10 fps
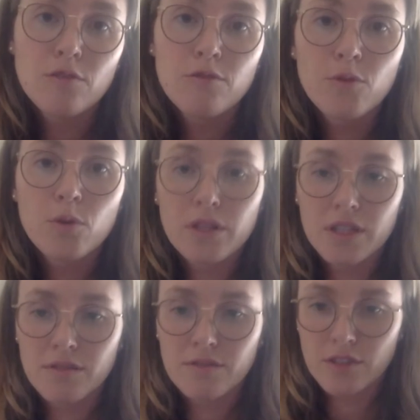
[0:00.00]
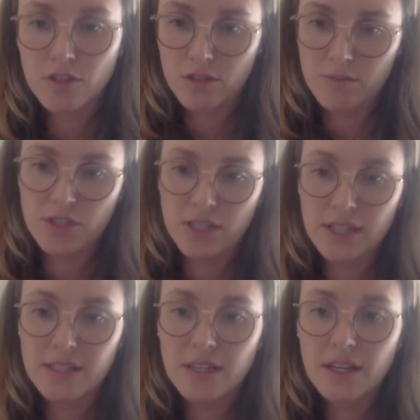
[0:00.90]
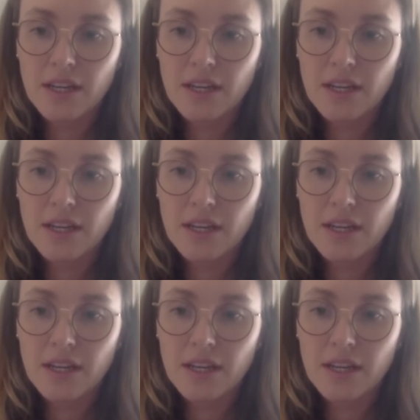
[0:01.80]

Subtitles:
for a given object.